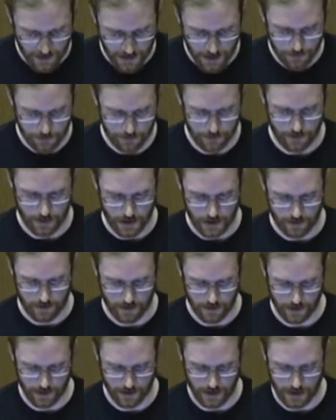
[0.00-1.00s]
if
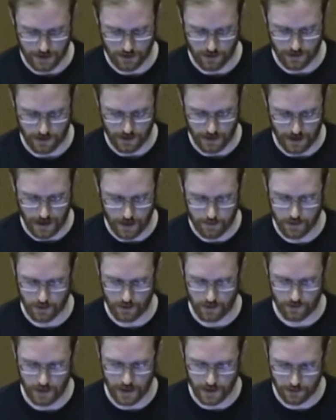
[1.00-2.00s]
the actual,
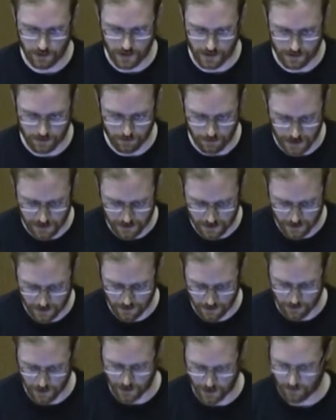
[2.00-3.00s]
absolute value doesn't
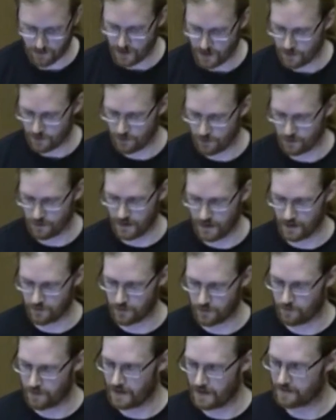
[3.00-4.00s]
matter, well, usually
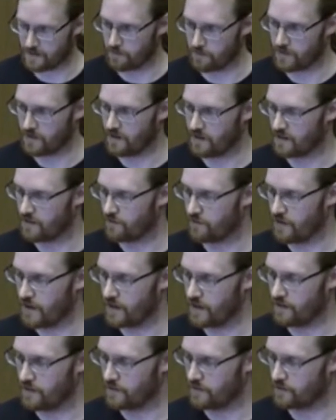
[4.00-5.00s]
if you play something like a file,